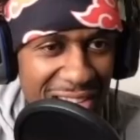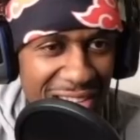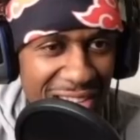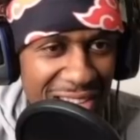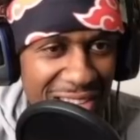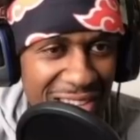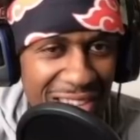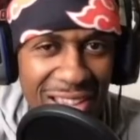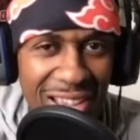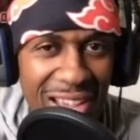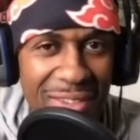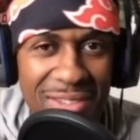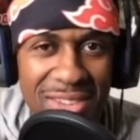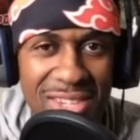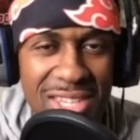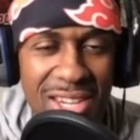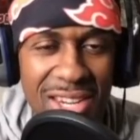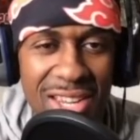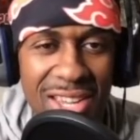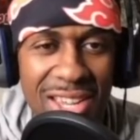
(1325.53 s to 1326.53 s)
Yeah, I haven't what?
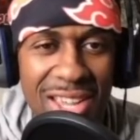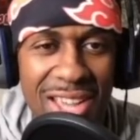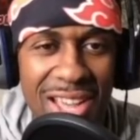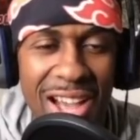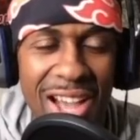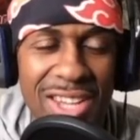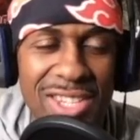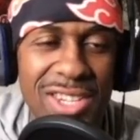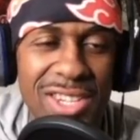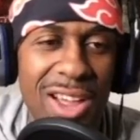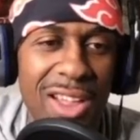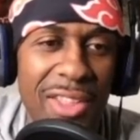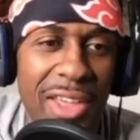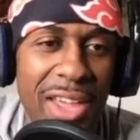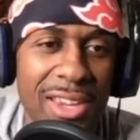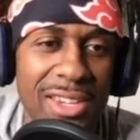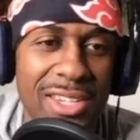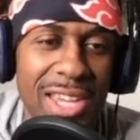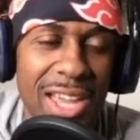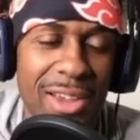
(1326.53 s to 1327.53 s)
seen. It. I saw
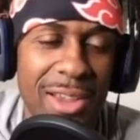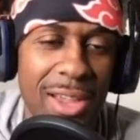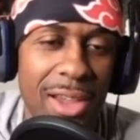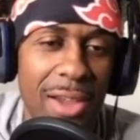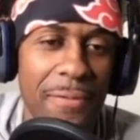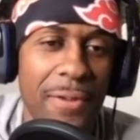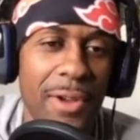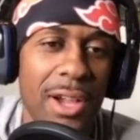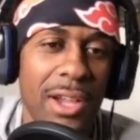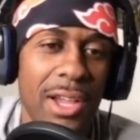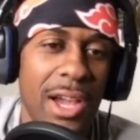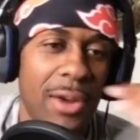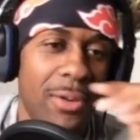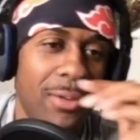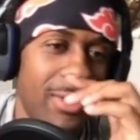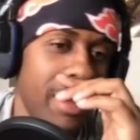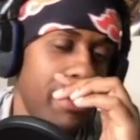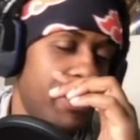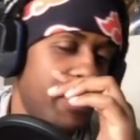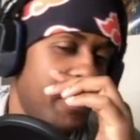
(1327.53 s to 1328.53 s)
that Zac Efron got
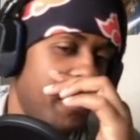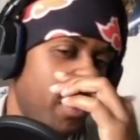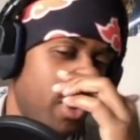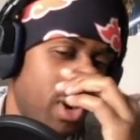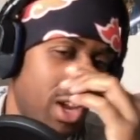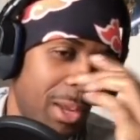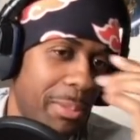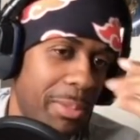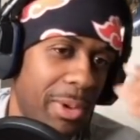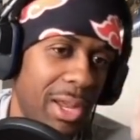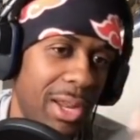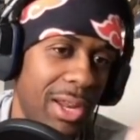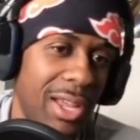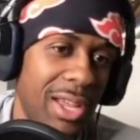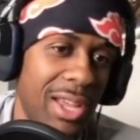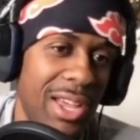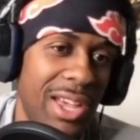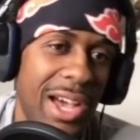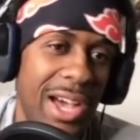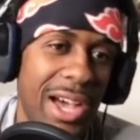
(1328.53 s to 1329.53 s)
ripped for okay, it,
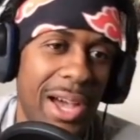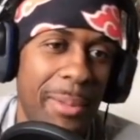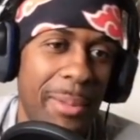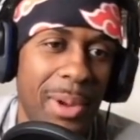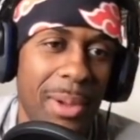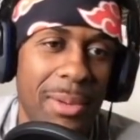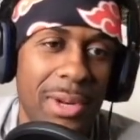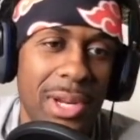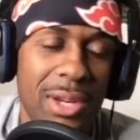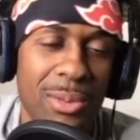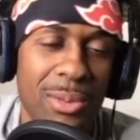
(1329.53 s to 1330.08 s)
but um, I probably need to